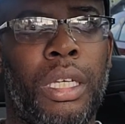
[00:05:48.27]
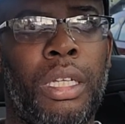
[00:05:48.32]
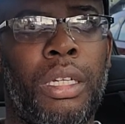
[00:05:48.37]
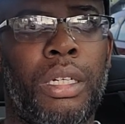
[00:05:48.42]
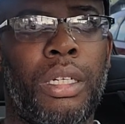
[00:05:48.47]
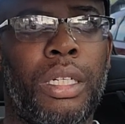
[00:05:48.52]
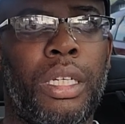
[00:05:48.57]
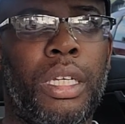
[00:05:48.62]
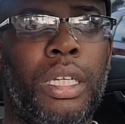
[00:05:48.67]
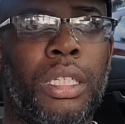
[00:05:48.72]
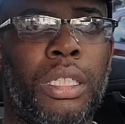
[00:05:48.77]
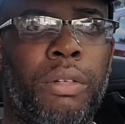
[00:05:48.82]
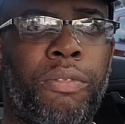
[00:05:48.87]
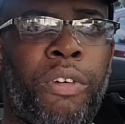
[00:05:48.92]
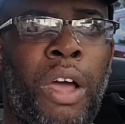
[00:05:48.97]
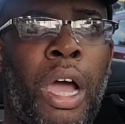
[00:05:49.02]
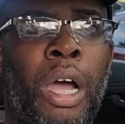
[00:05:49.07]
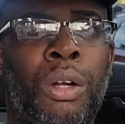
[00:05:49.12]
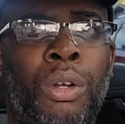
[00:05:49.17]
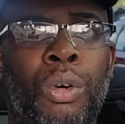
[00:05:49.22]
either the kid's
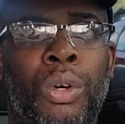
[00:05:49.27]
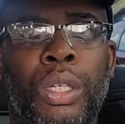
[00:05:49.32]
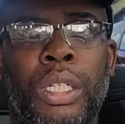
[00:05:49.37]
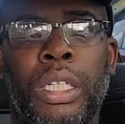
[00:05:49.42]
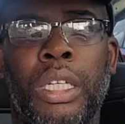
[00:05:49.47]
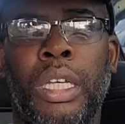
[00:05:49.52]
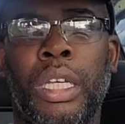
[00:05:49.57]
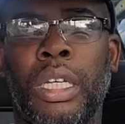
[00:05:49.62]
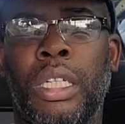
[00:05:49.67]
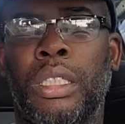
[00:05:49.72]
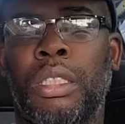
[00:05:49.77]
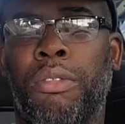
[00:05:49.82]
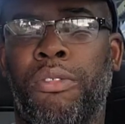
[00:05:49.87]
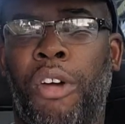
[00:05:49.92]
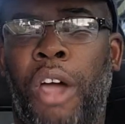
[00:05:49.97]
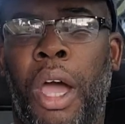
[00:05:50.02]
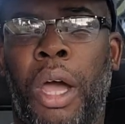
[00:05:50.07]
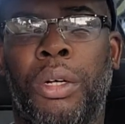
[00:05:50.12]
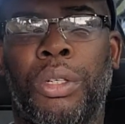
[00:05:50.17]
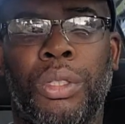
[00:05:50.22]
father or the kid's
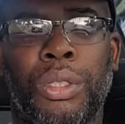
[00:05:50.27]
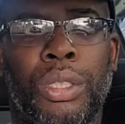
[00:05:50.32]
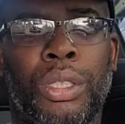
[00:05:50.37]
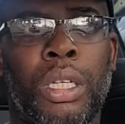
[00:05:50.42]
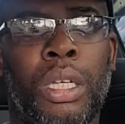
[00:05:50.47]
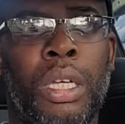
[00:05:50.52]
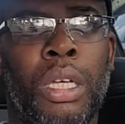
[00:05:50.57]
fathers,